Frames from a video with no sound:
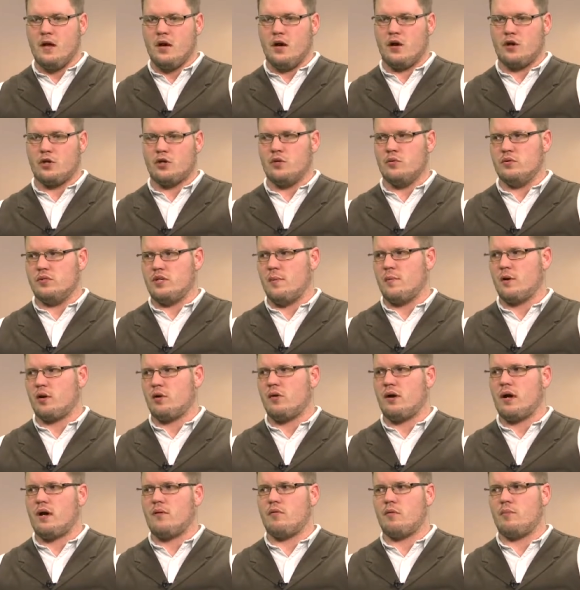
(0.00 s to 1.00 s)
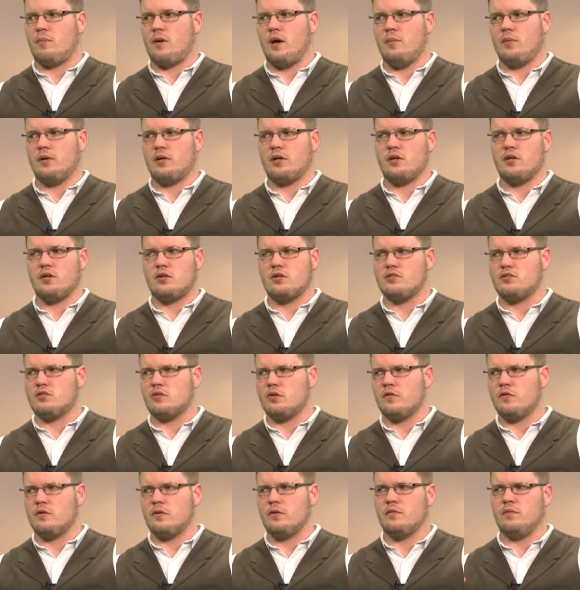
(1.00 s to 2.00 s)
Are you a Democrat, Republican,
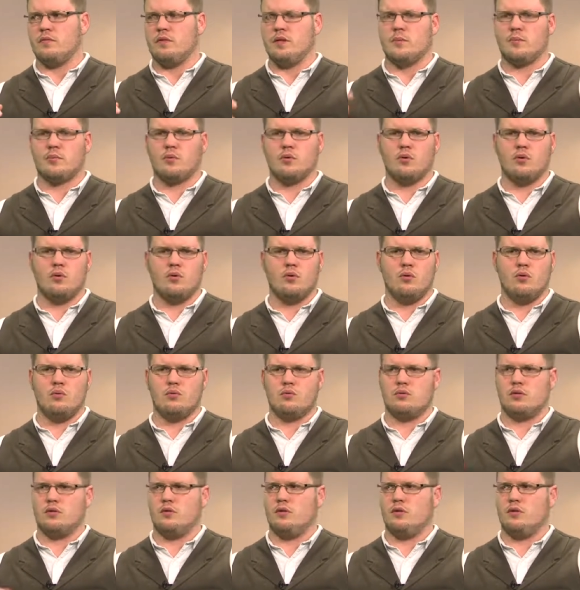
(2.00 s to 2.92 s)
conservative, liberal,